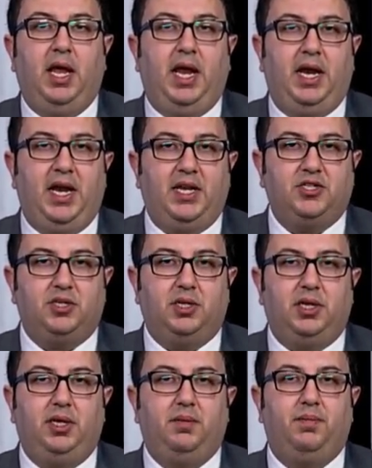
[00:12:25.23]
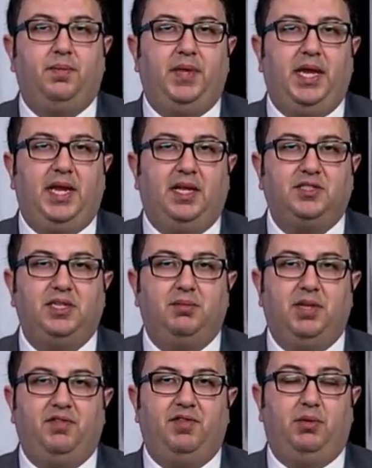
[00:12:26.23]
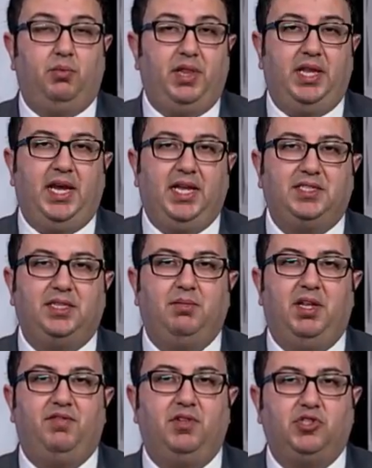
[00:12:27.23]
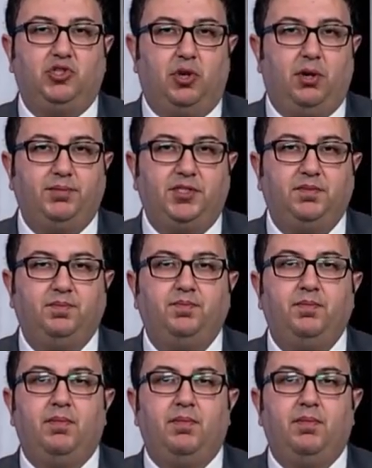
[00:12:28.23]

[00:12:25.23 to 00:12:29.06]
And naturally, the calcium level, when the calcium level drops,